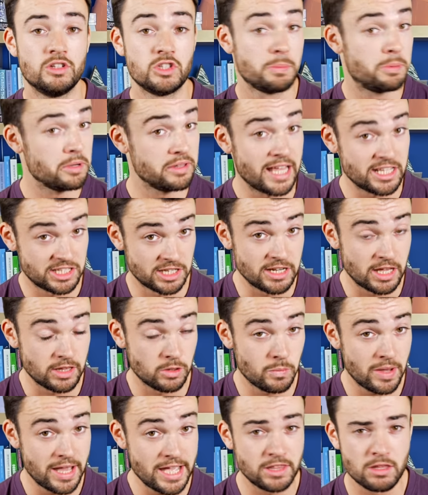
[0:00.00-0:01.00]
To put that another
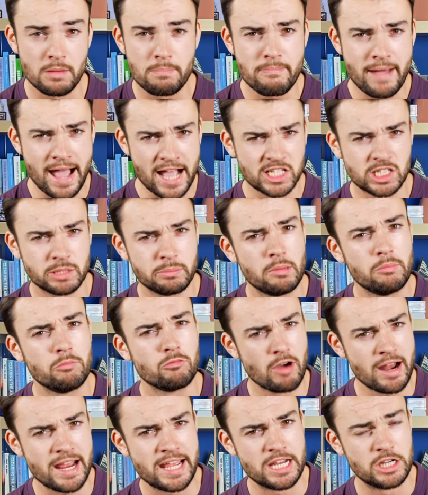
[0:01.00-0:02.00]
way, the maximum
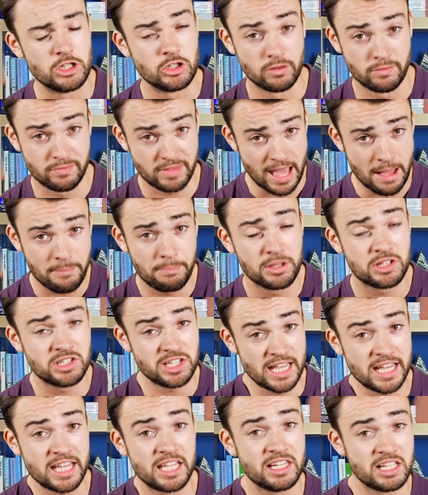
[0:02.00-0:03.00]
range of that
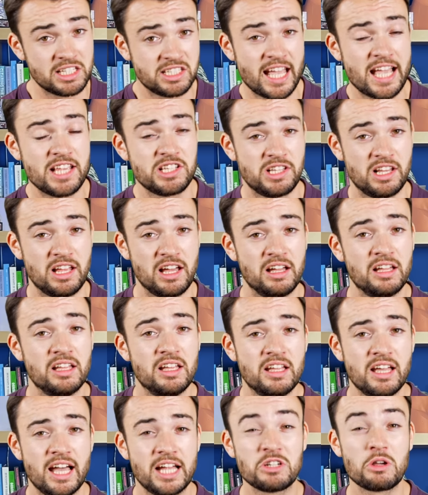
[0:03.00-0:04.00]
particular Tesla
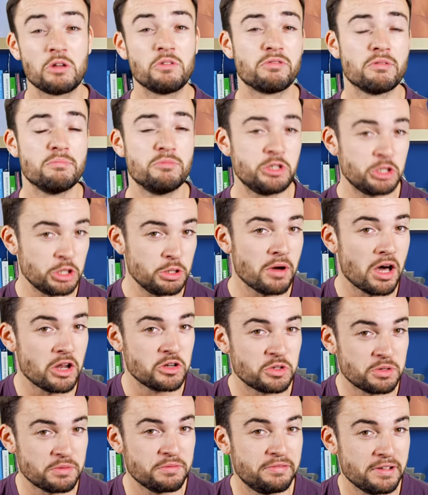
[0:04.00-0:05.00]
had gone from
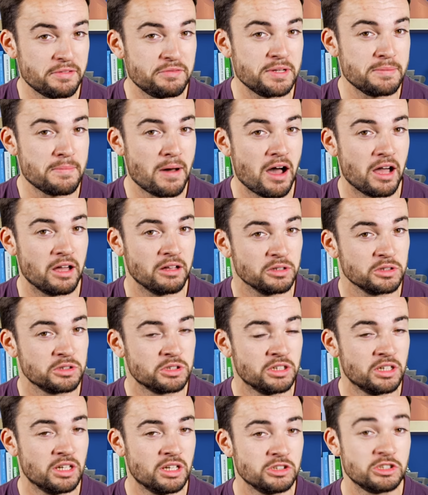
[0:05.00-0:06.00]
250 miles
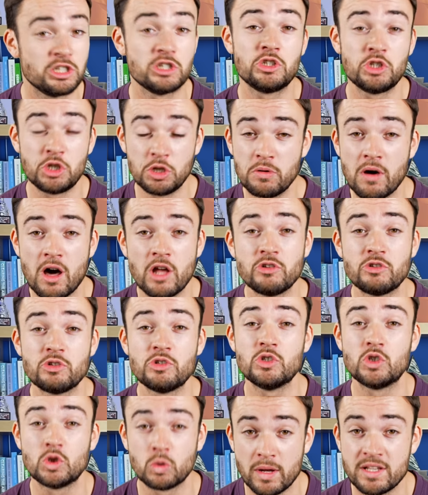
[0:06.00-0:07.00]
to
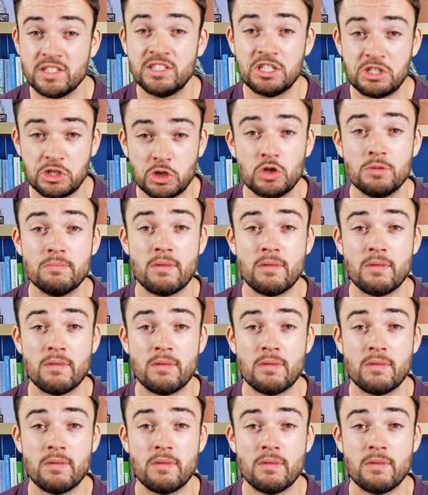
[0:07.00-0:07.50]
222